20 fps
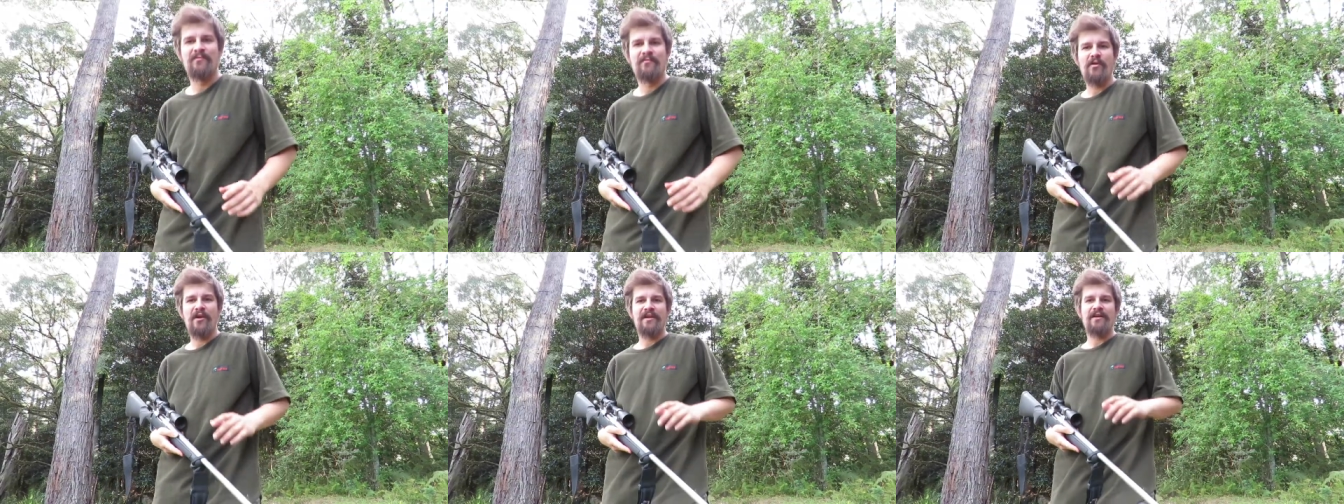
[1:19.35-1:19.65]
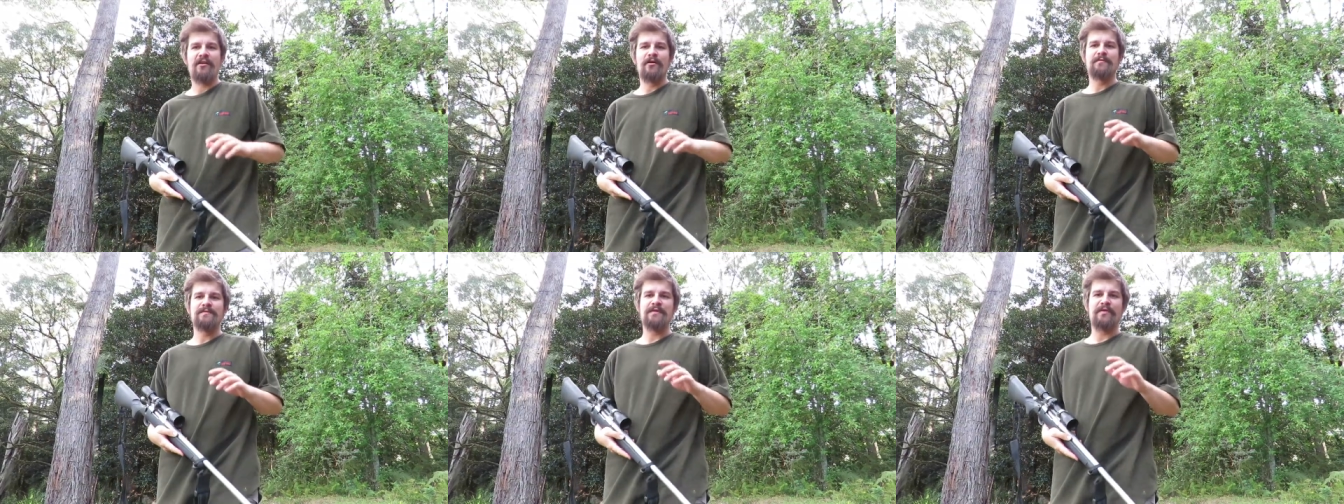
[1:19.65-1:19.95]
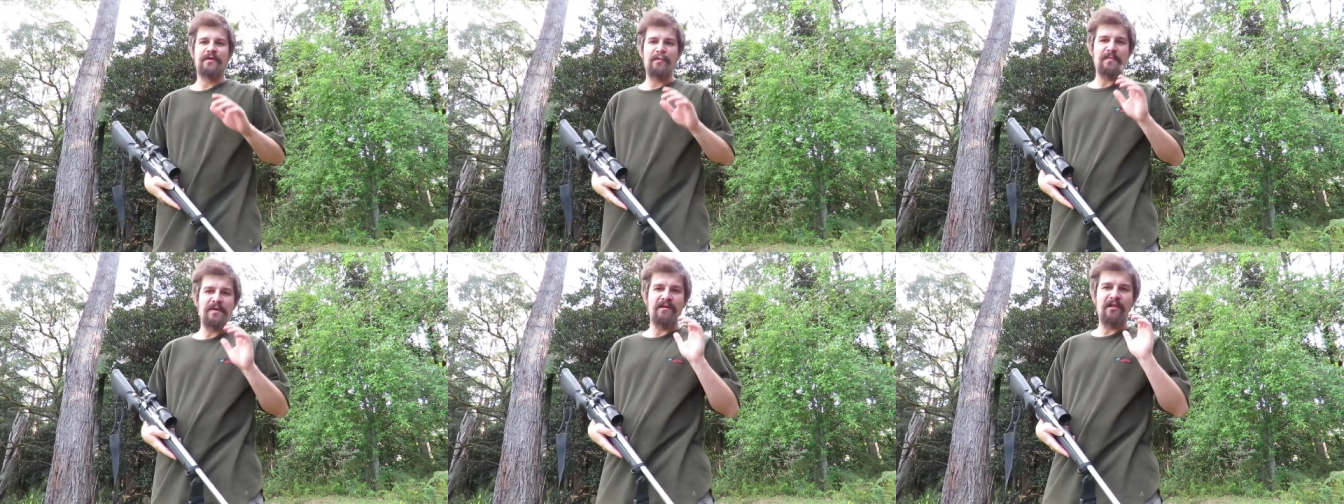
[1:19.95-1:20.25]
Rightio,
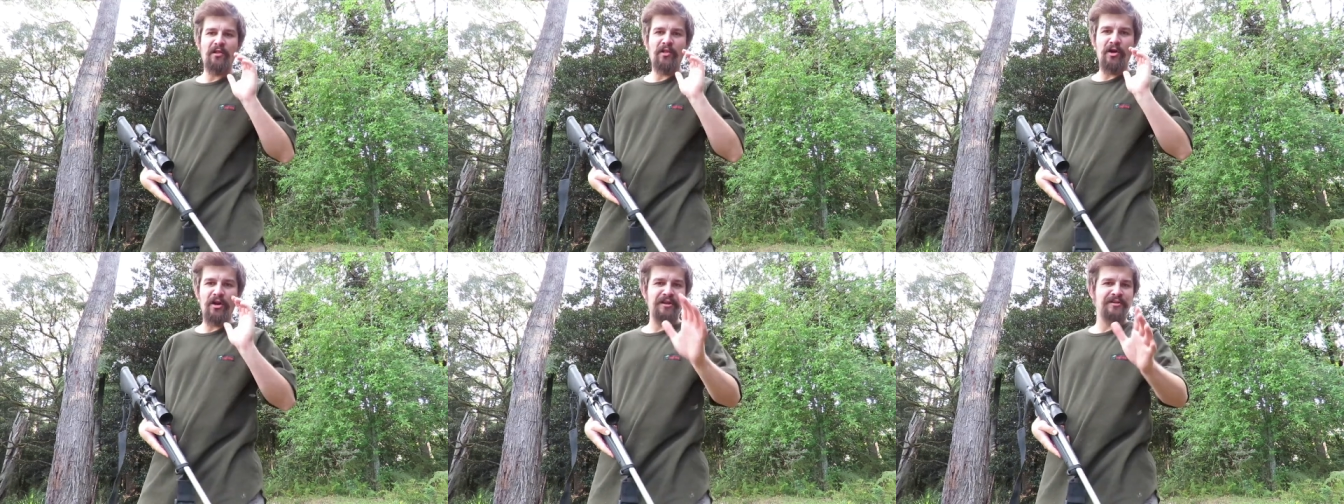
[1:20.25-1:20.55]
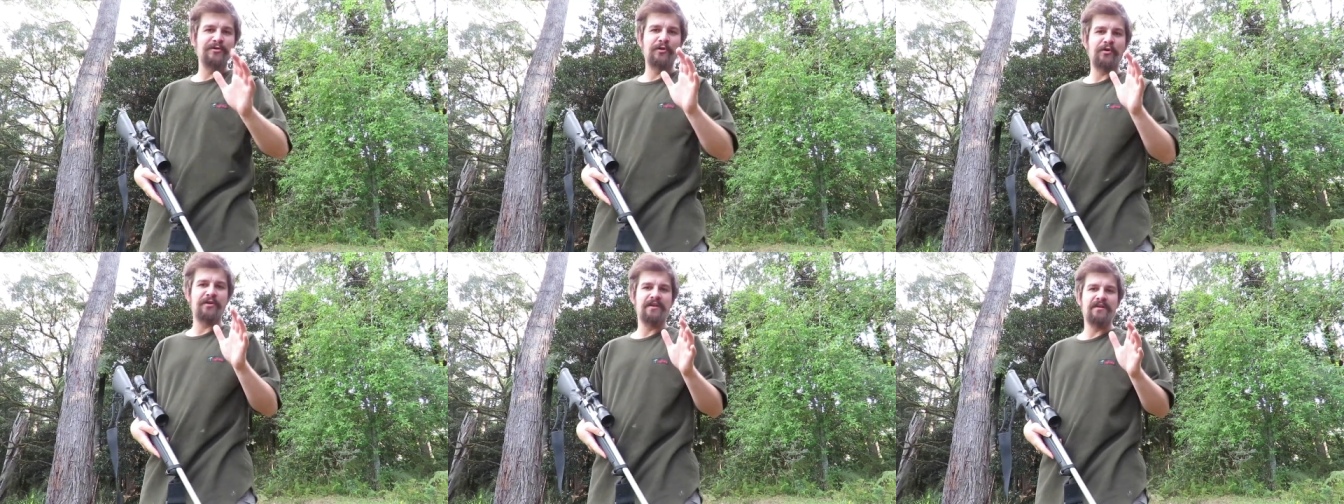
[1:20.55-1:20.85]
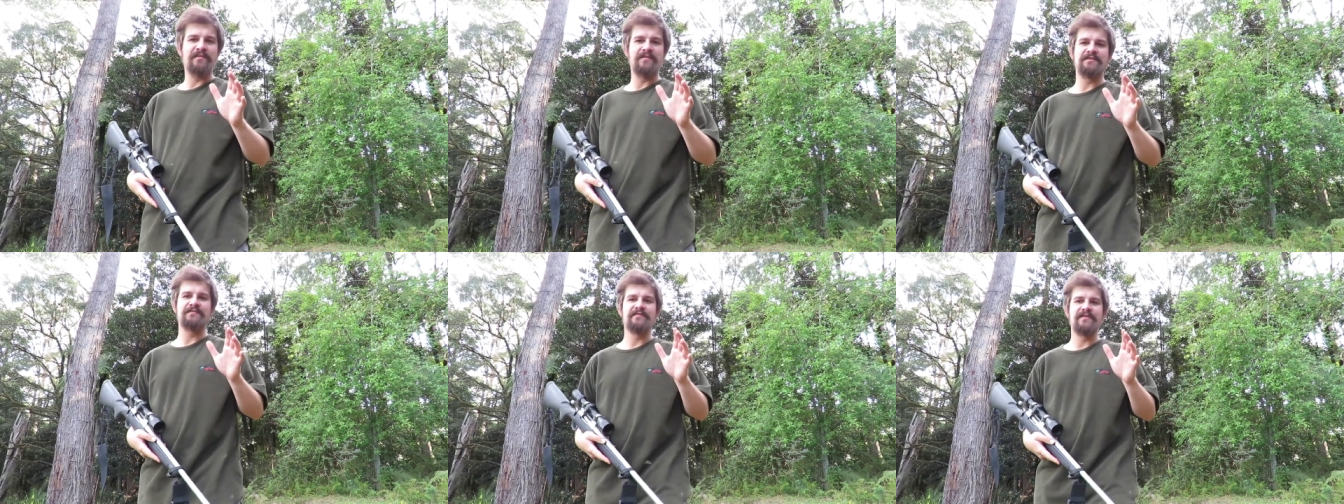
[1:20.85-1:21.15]
so there'll be a lot of
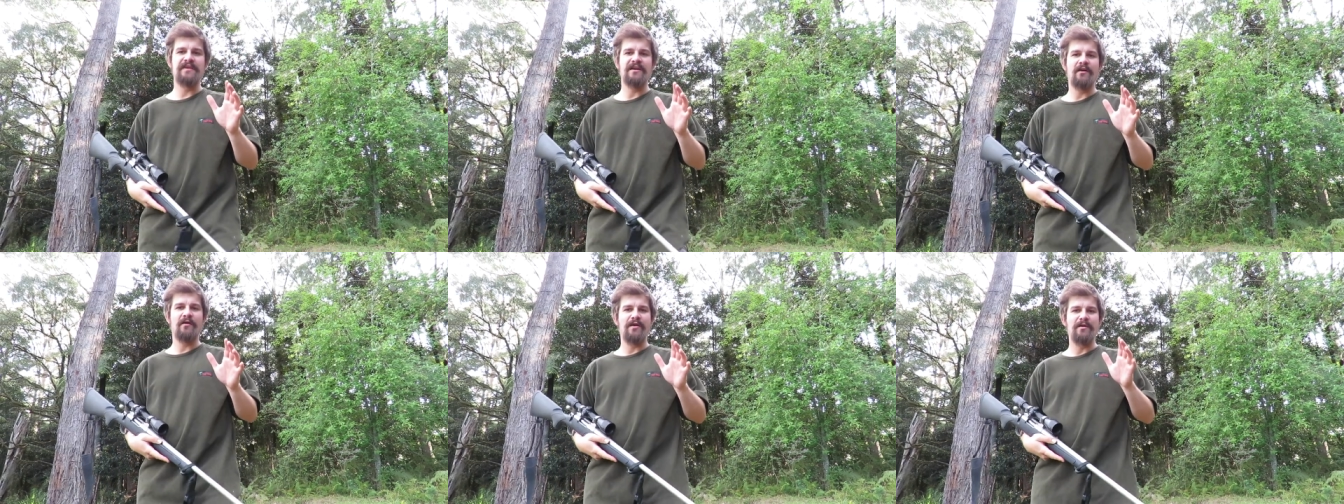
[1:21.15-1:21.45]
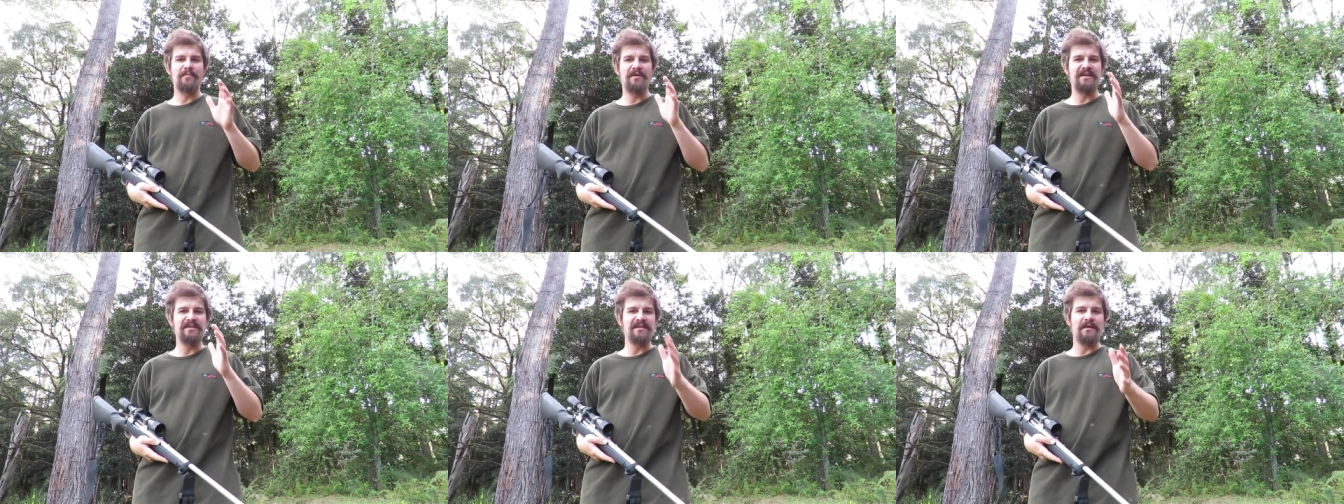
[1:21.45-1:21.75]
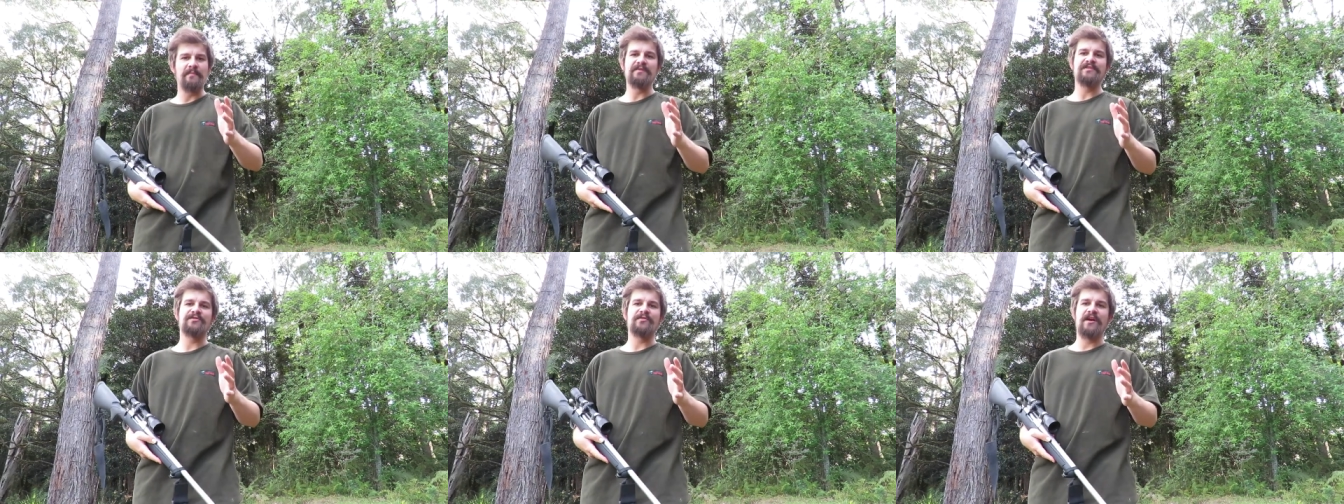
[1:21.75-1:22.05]
talking in this video and a bit of
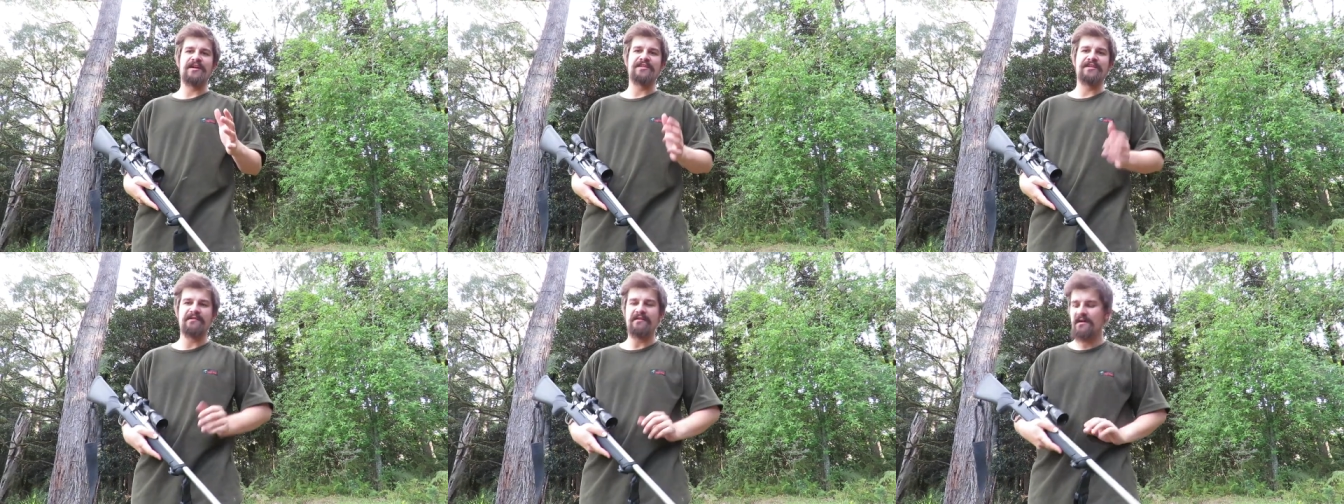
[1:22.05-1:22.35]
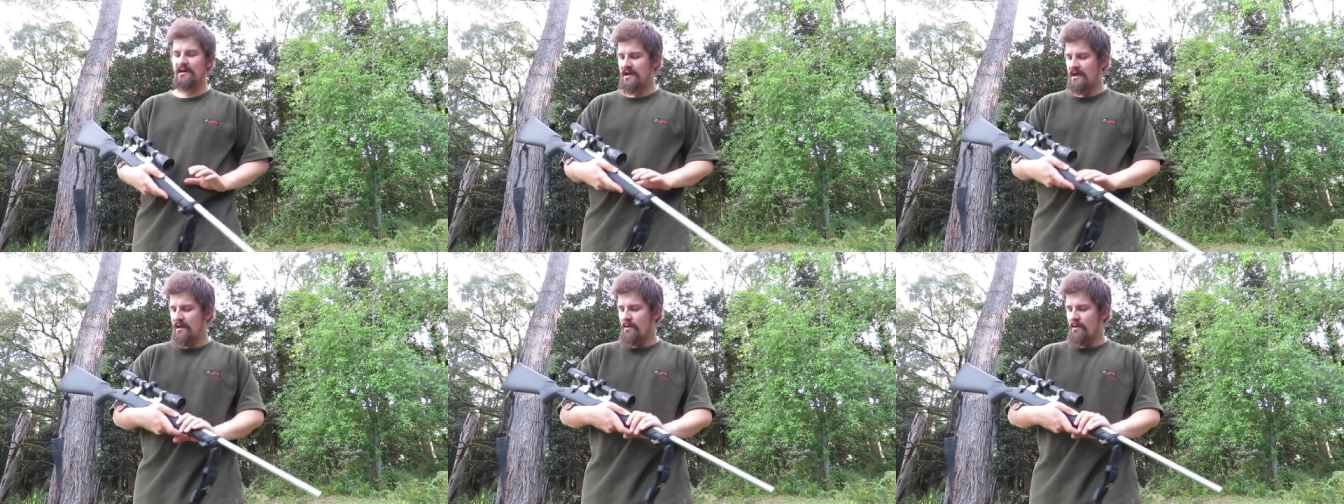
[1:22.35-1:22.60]
demonstration,